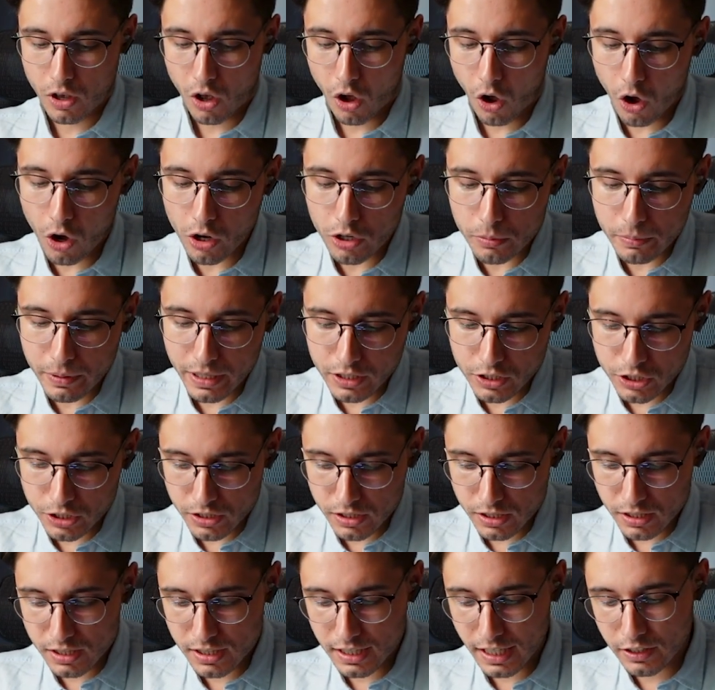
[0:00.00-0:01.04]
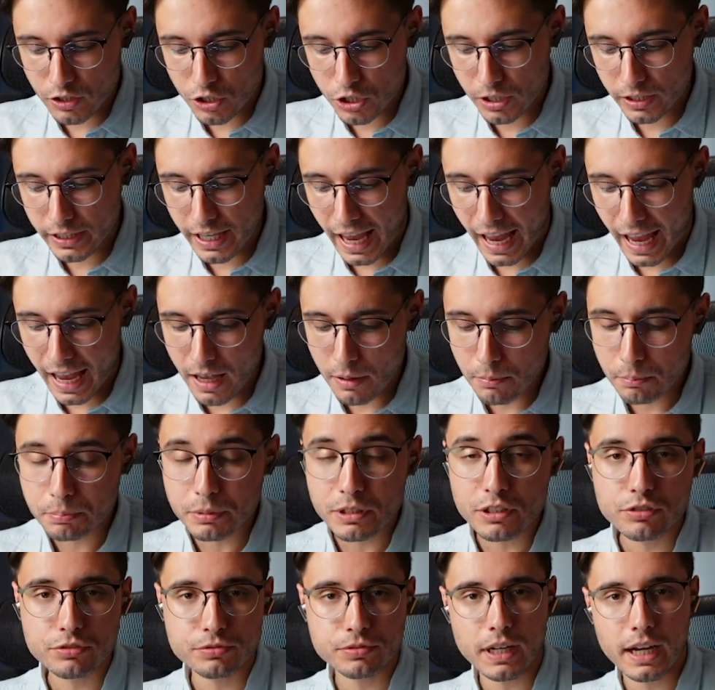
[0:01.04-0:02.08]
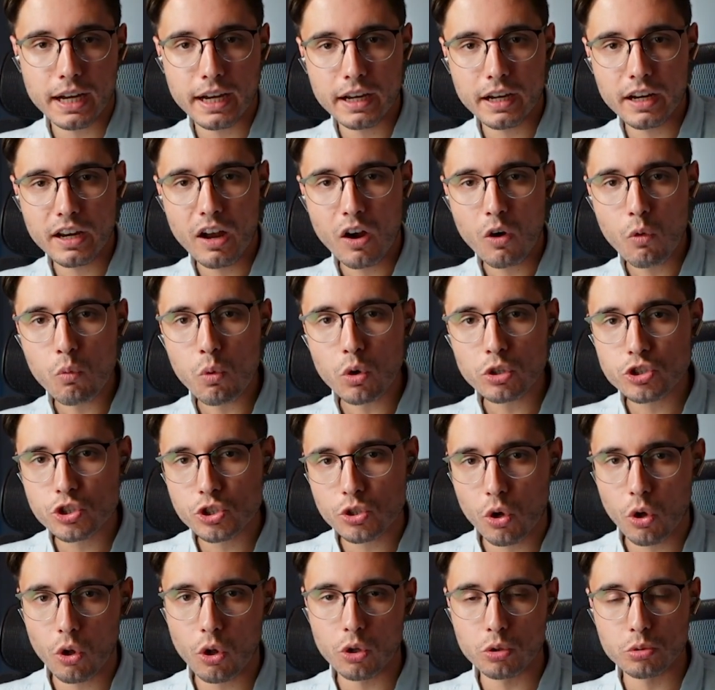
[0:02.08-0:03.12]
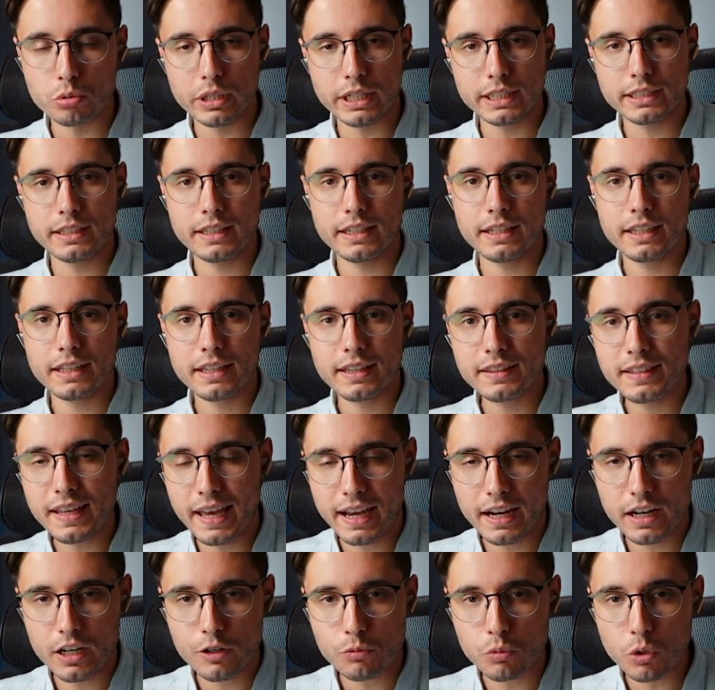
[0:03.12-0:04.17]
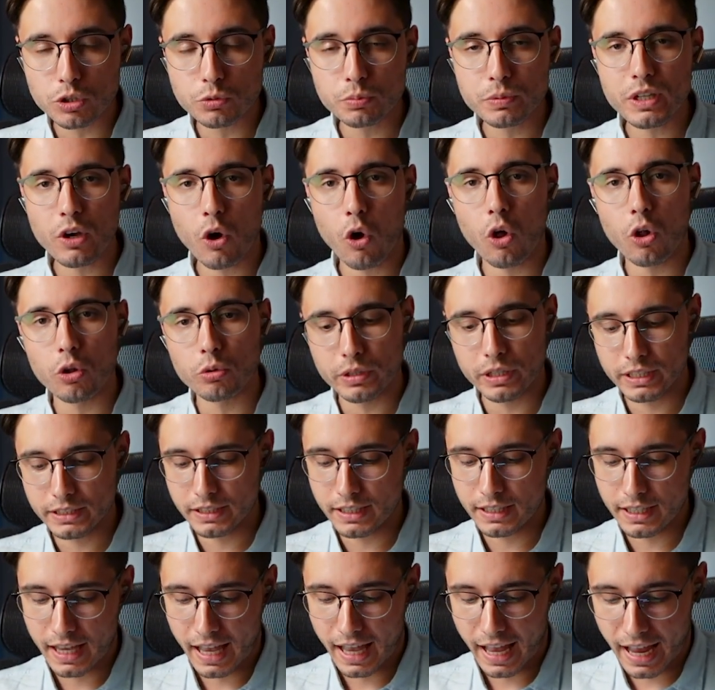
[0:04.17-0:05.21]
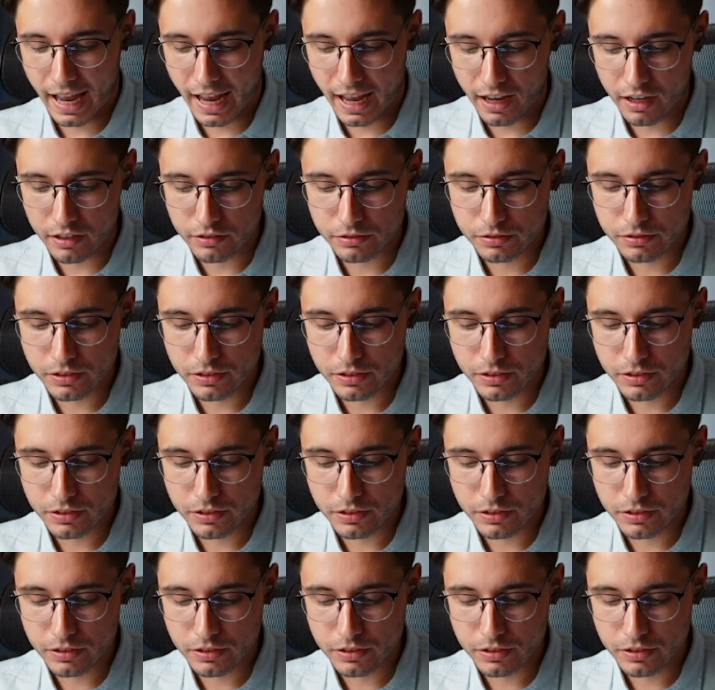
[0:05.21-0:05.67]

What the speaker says: automations essentially amplify what's already there, what we already have.